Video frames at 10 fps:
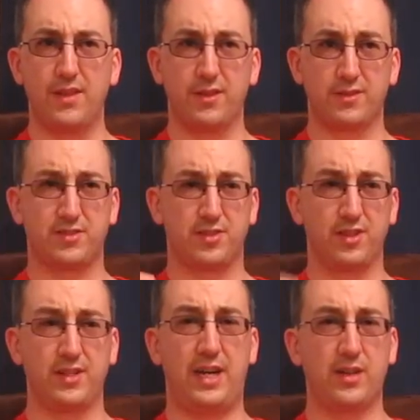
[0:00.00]
There's a
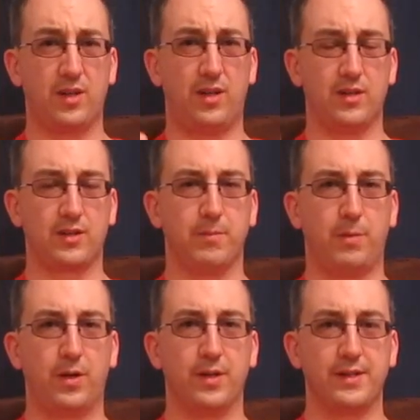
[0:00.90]
certain alcohol
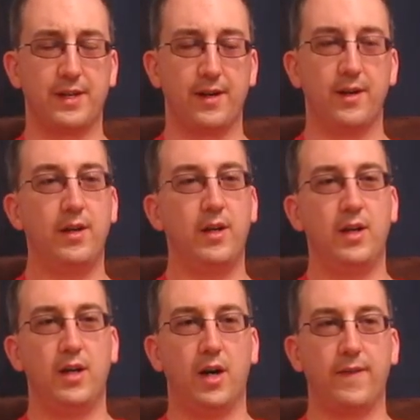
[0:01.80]
component in there.
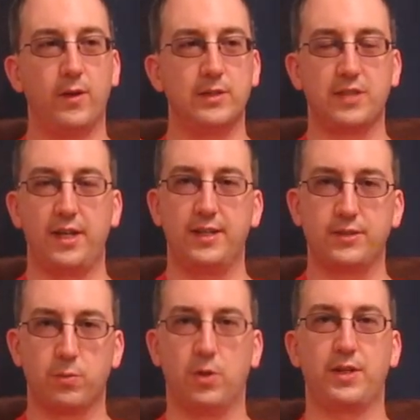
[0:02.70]
Although
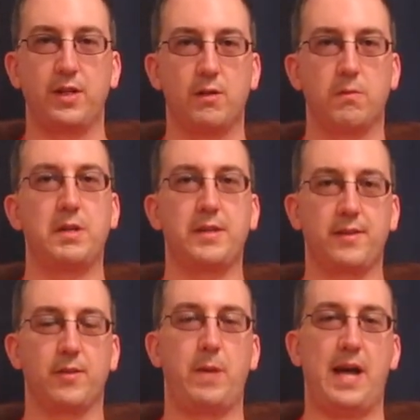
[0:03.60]
it's working with
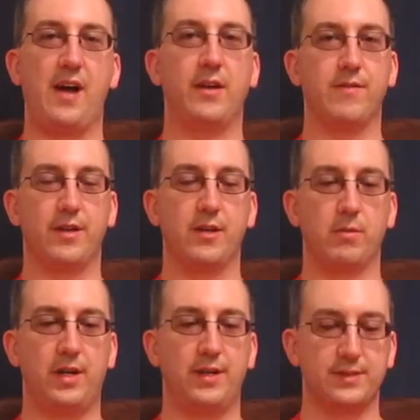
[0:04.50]
the palate very
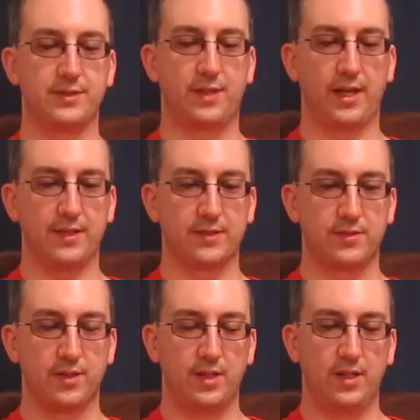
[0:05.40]
well in this
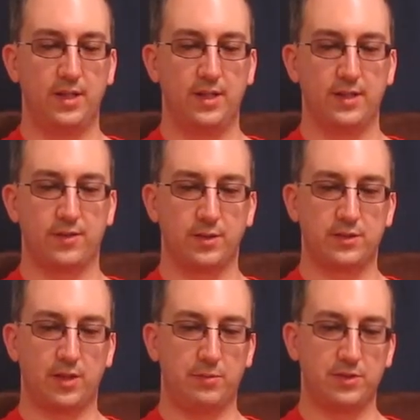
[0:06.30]
case, so
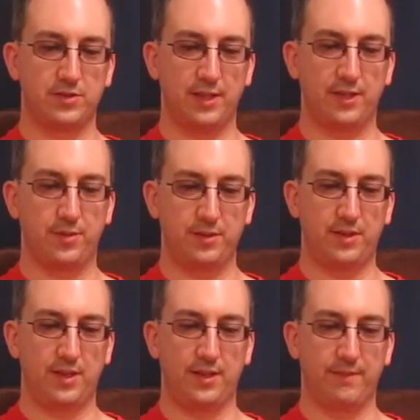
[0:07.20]
it's almost like
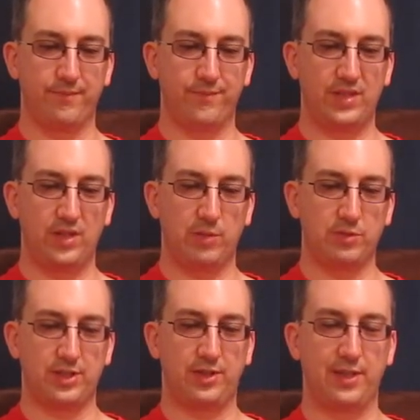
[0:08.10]
drinking. You're
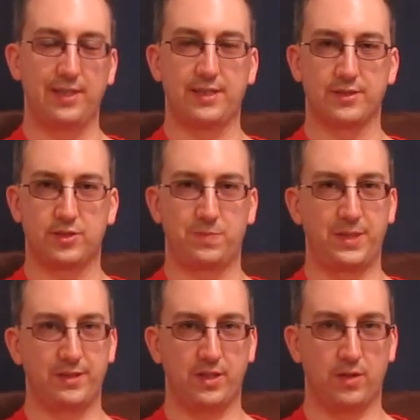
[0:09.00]
almost like drinking like a
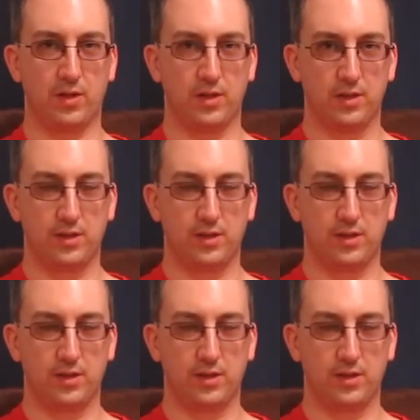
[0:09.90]
spirit or a